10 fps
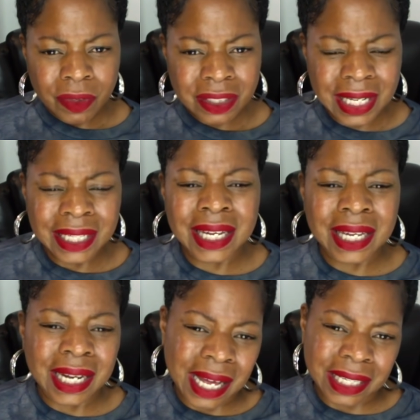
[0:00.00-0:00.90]
It's like, get
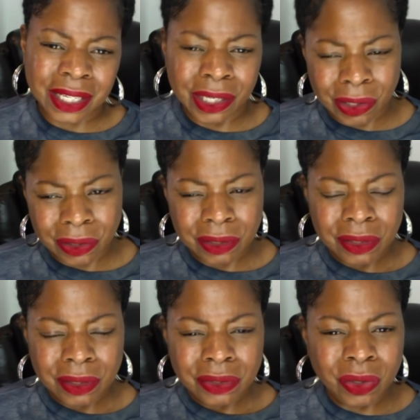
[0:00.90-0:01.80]
out of here.
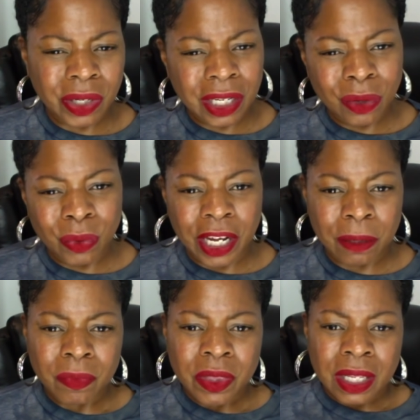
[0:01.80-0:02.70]
So
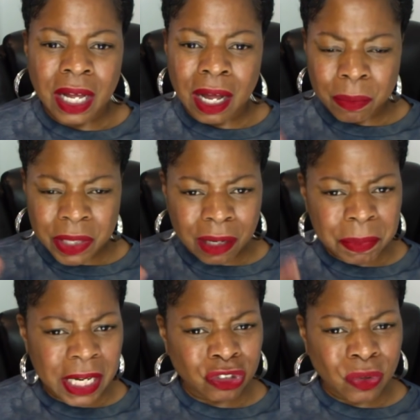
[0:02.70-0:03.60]
anyway, um, they're
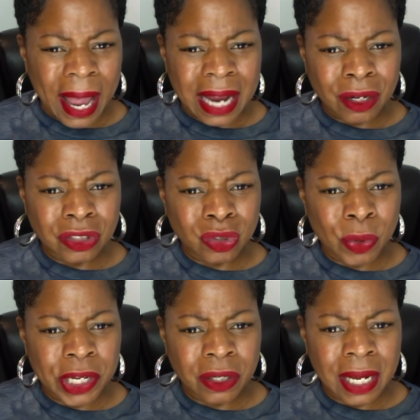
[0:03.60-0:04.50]
being dragged on
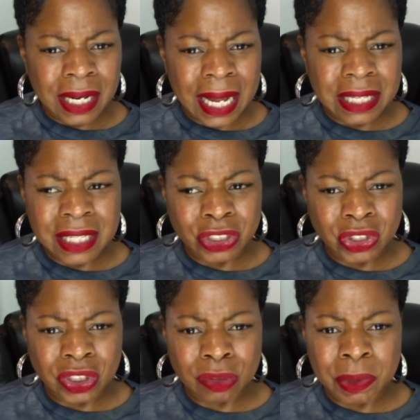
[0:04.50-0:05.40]
Twitter, and as they
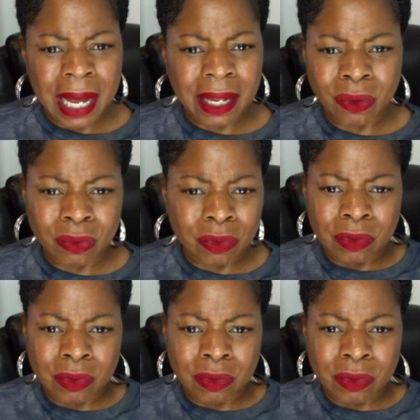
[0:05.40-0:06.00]
should be. I don't.